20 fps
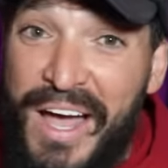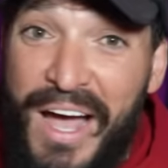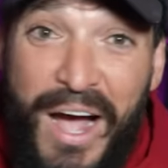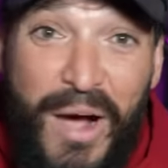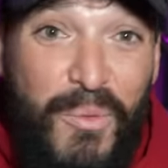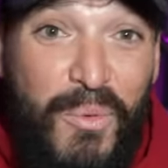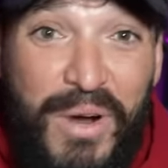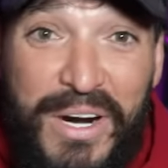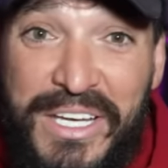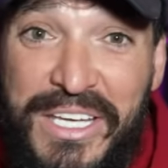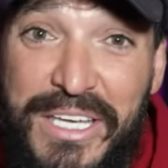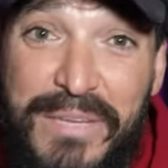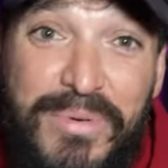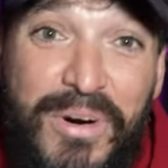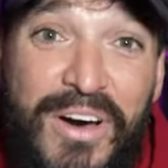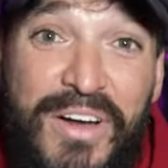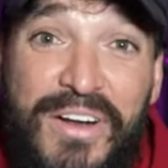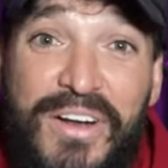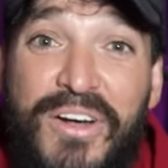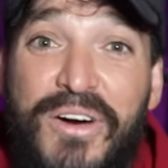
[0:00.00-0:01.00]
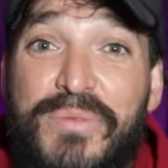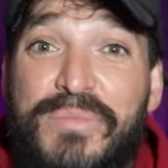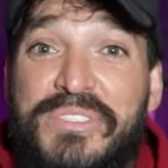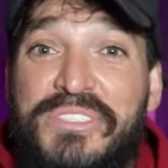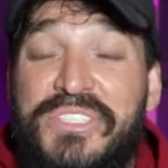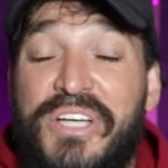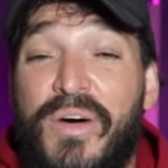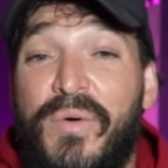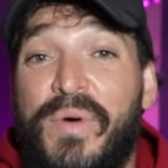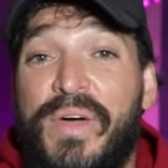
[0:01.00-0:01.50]
I want to keep Haunted
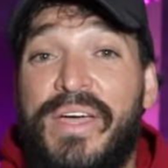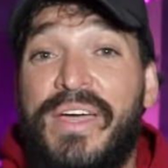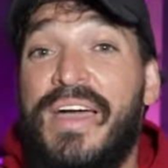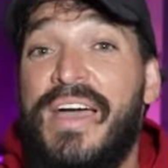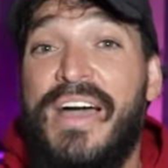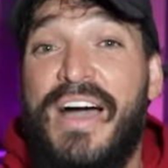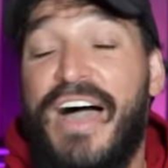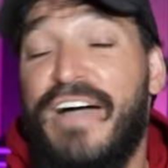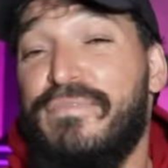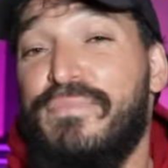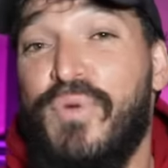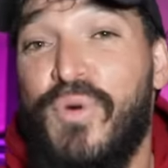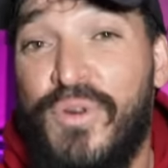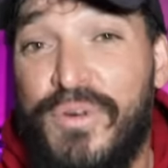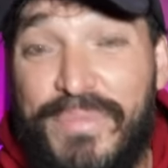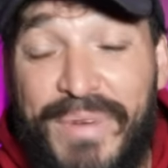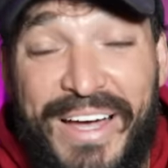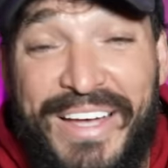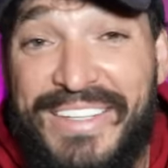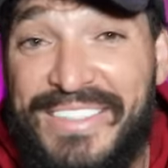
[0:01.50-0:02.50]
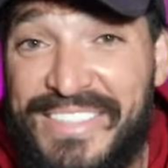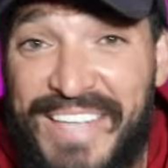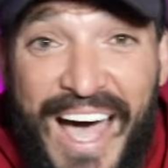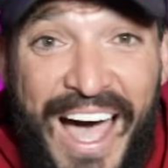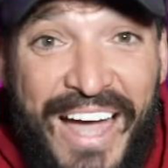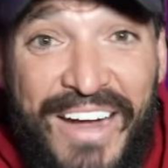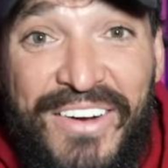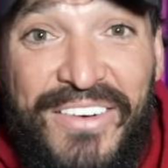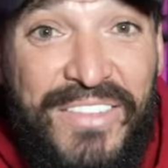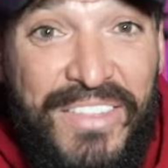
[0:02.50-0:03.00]
Homies going. I poured my
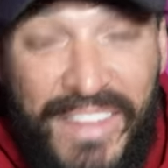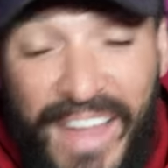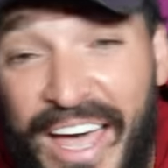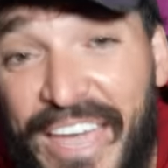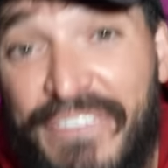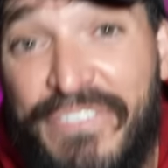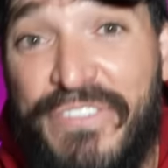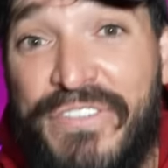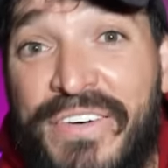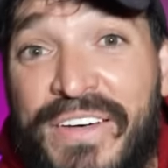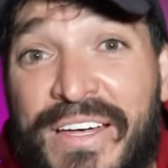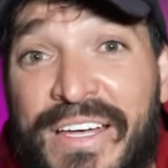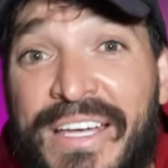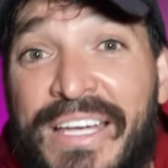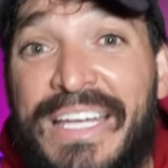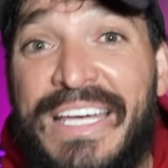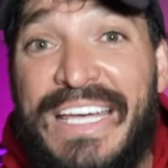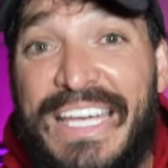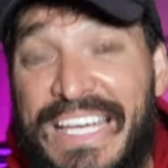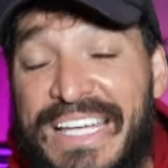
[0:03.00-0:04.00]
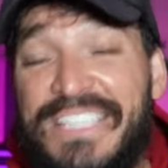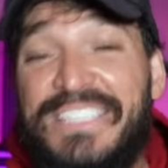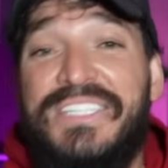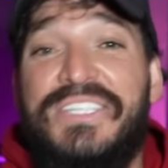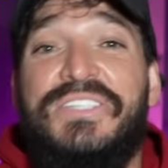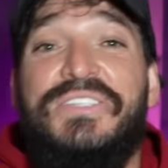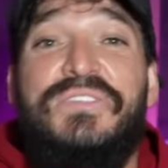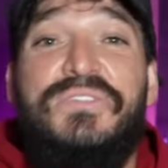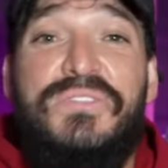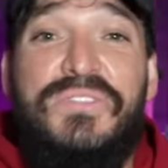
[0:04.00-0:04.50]
entire life into
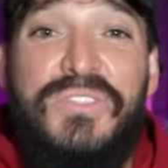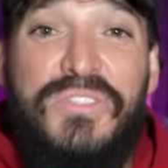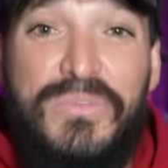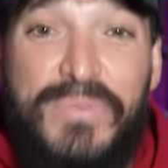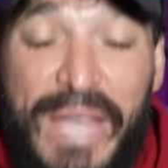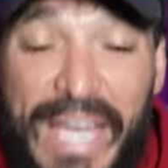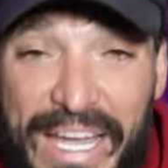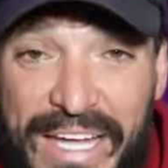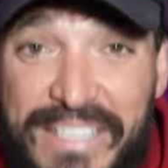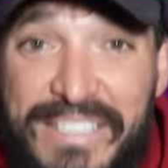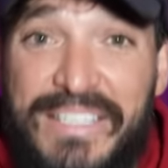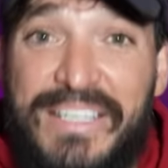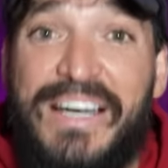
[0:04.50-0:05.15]
YouTube and to